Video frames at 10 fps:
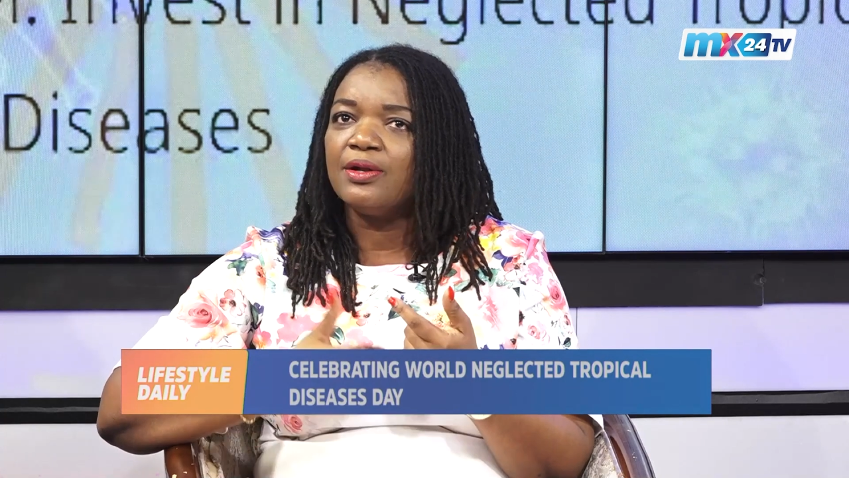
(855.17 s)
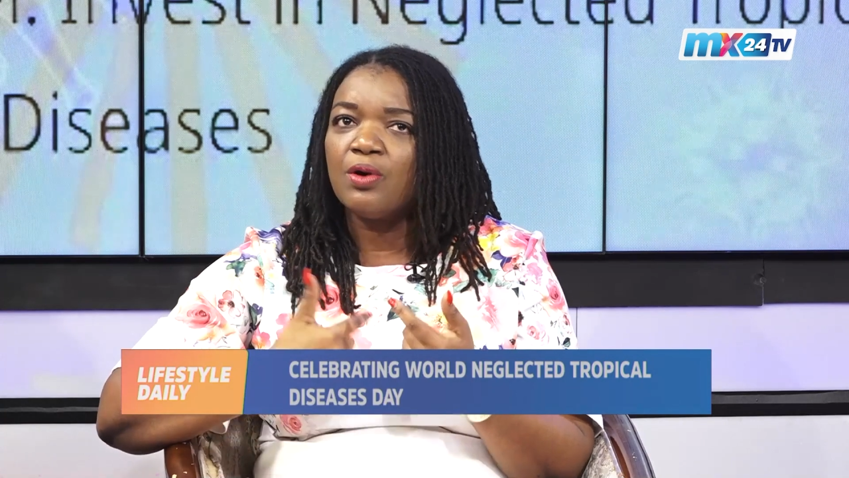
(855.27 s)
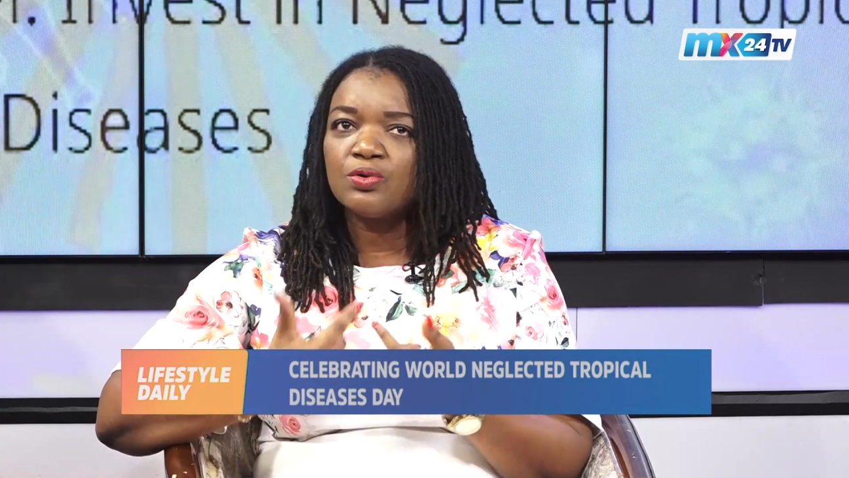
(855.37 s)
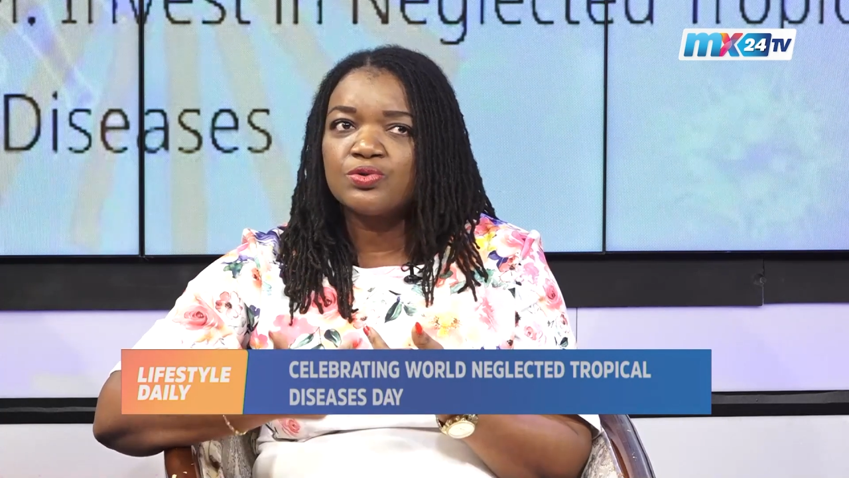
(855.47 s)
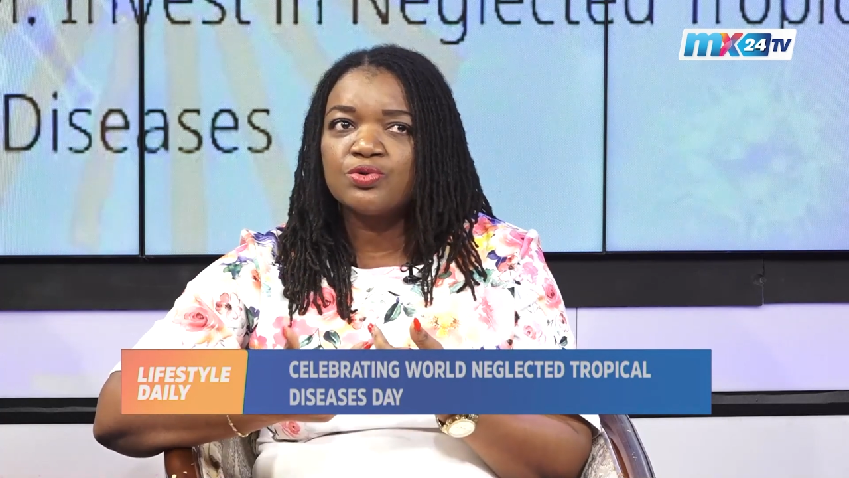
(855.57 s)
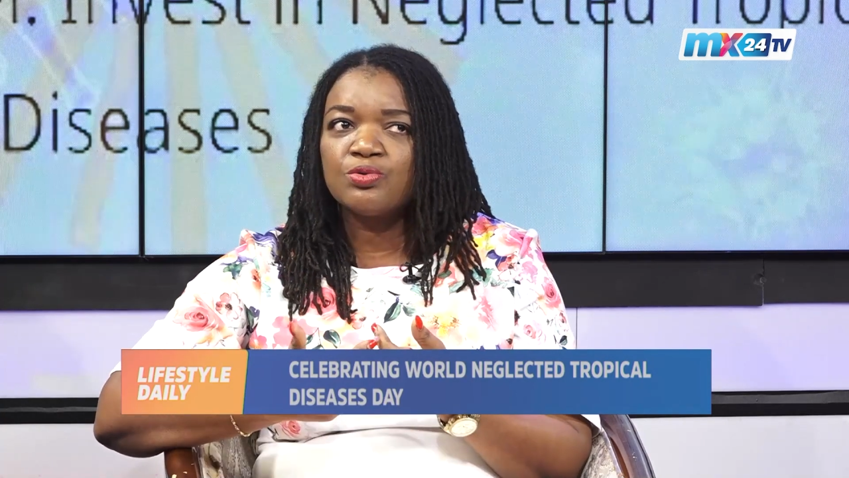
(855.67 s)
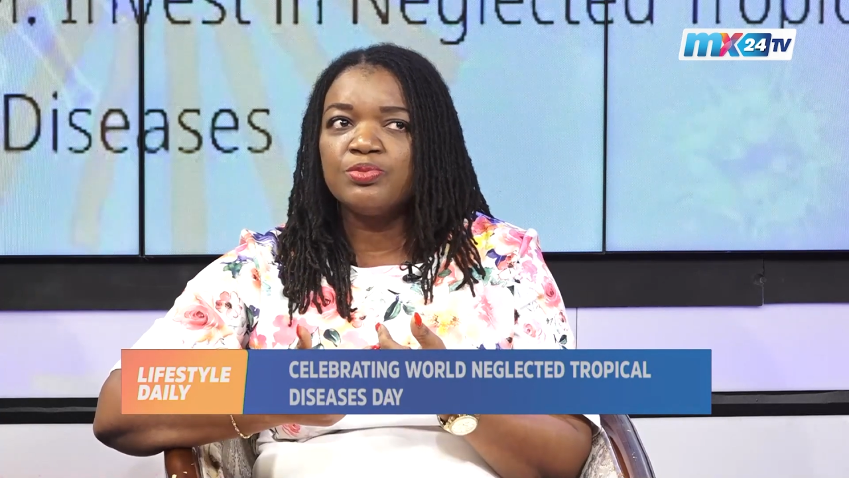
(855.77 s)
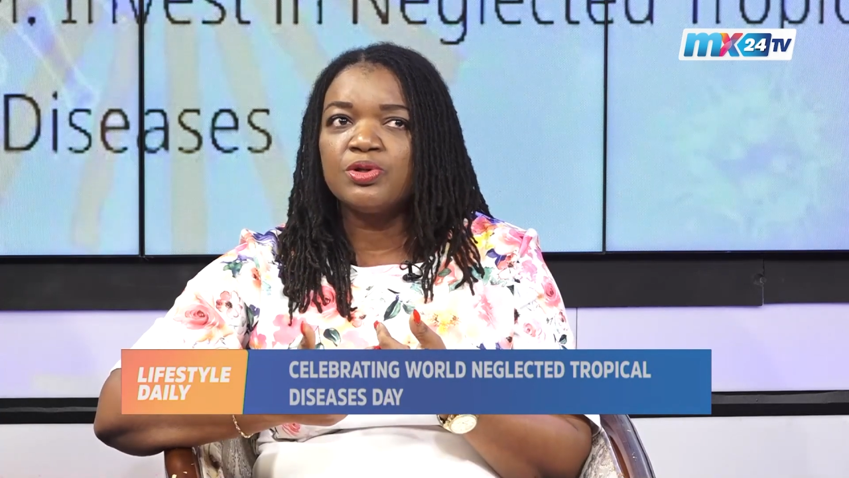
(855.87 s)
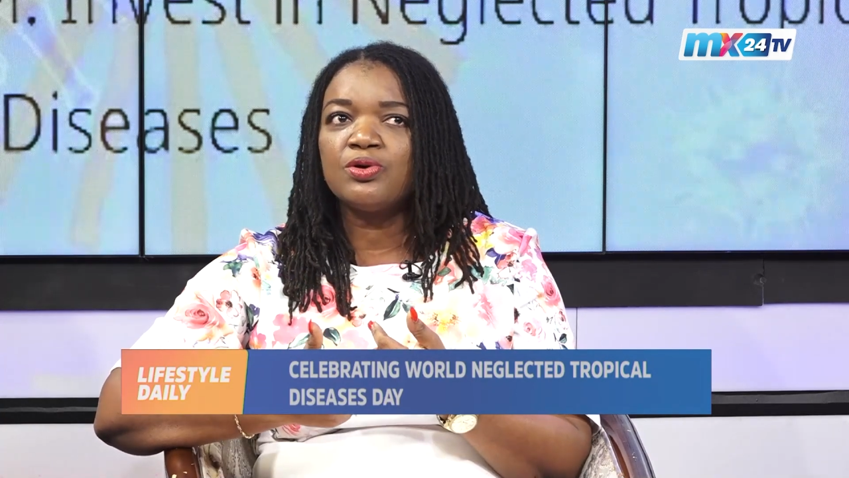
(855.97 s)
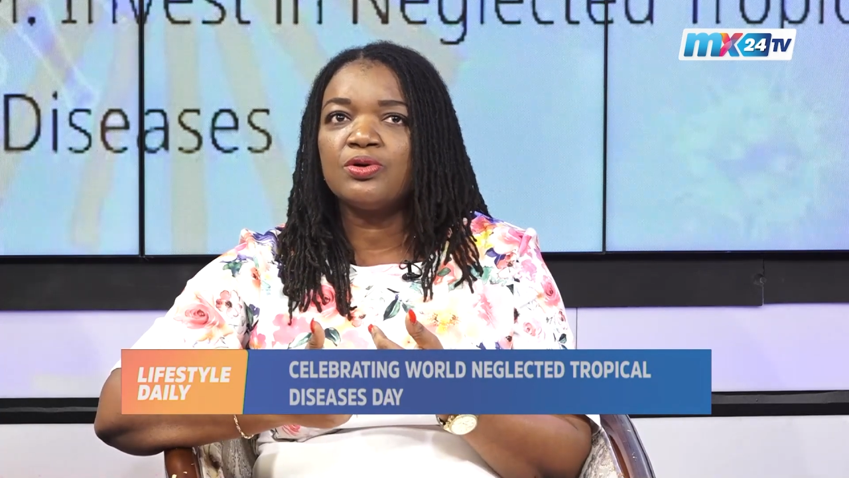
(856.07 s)
also
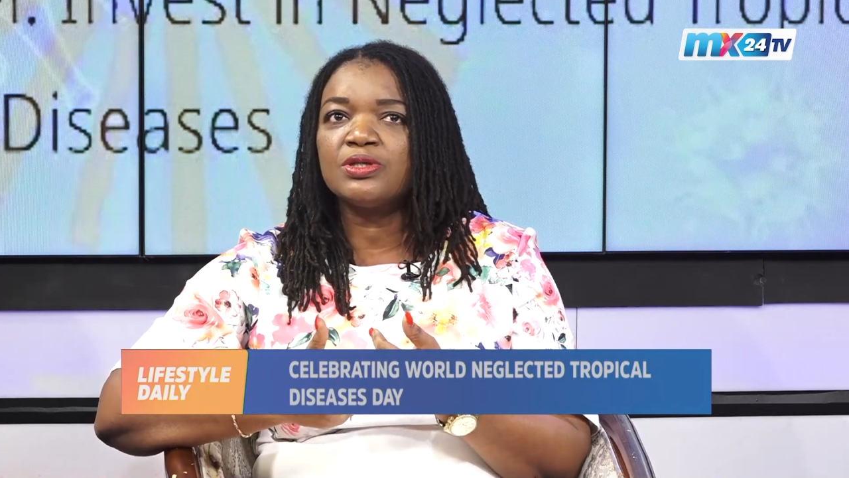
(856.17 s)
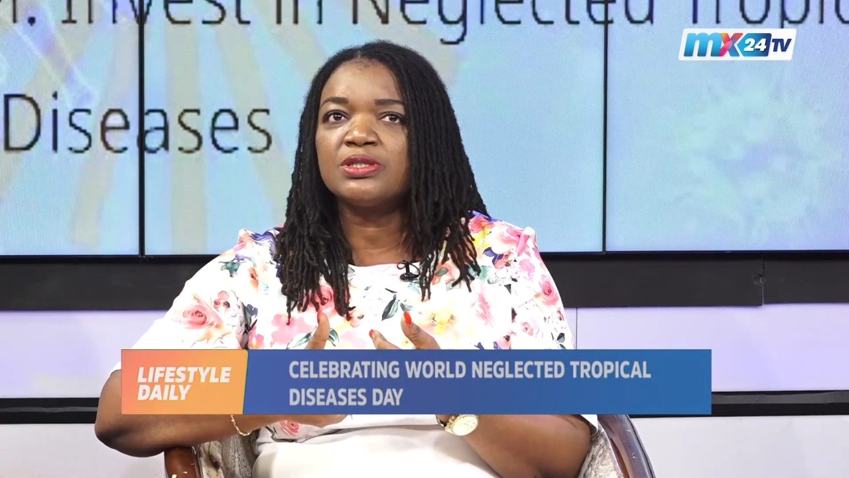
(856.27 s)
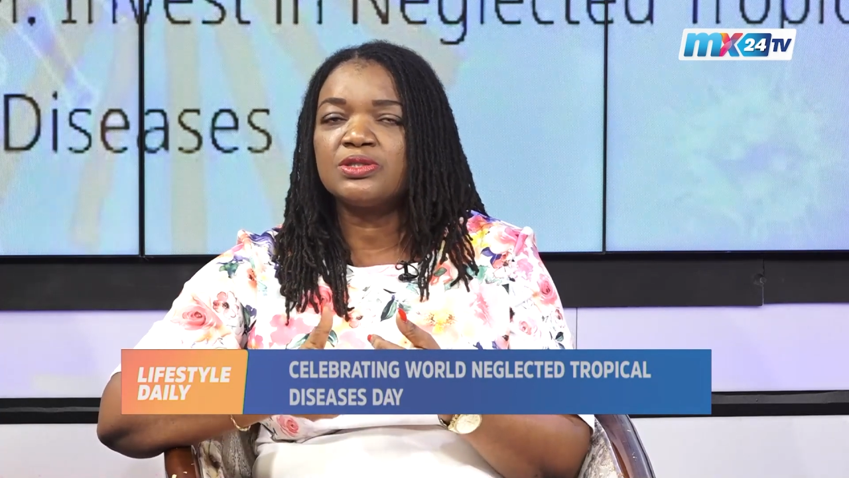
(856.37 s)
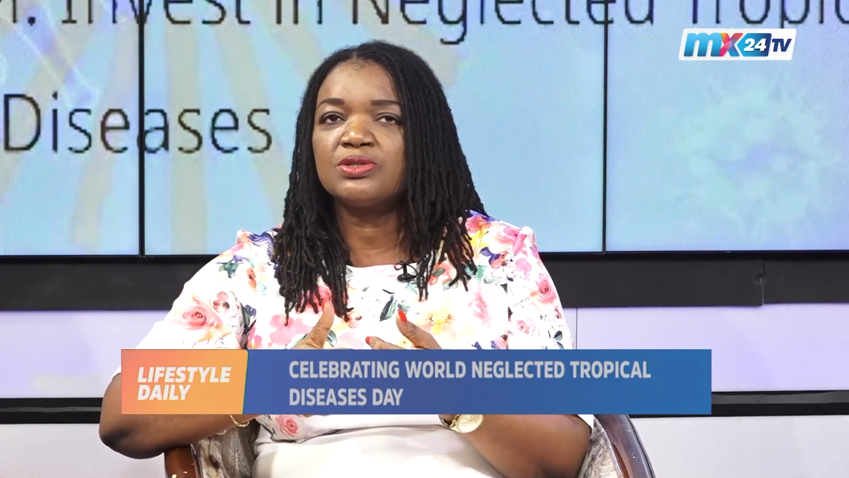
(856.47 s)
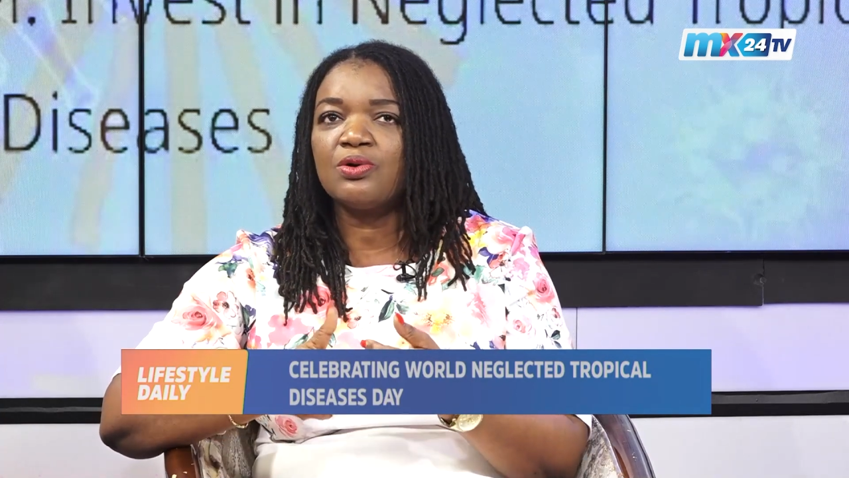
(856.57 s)
because